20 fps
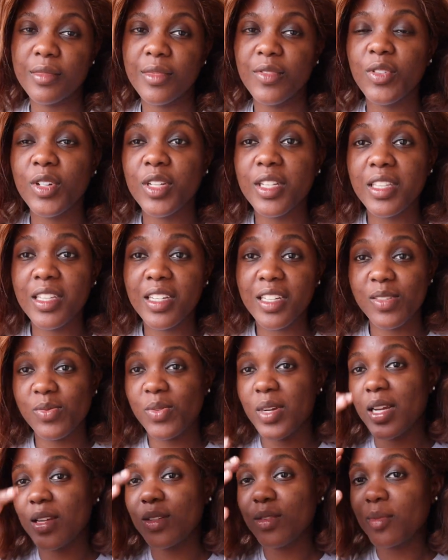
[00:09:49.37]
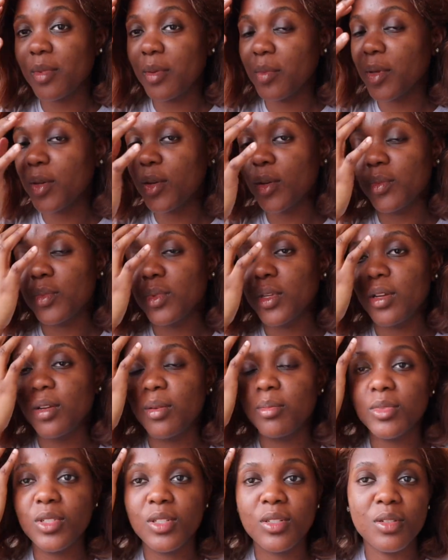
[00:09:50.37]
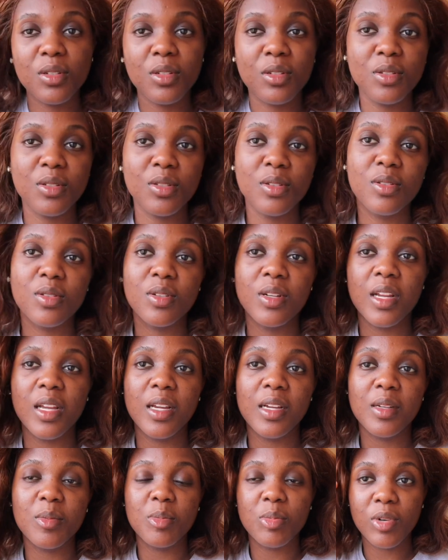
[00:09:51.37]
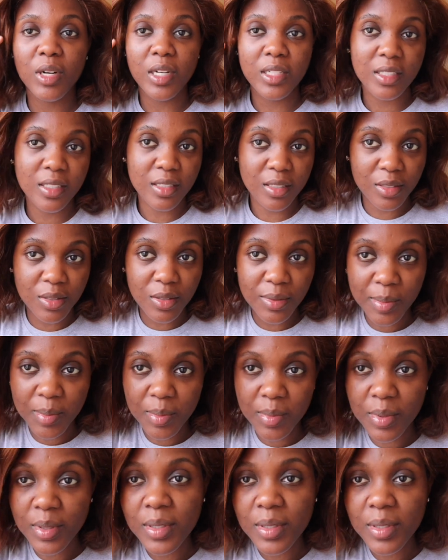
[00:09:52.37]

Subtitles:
Funny thing is, when I do my makeup now, I'm just going to look like brightened up.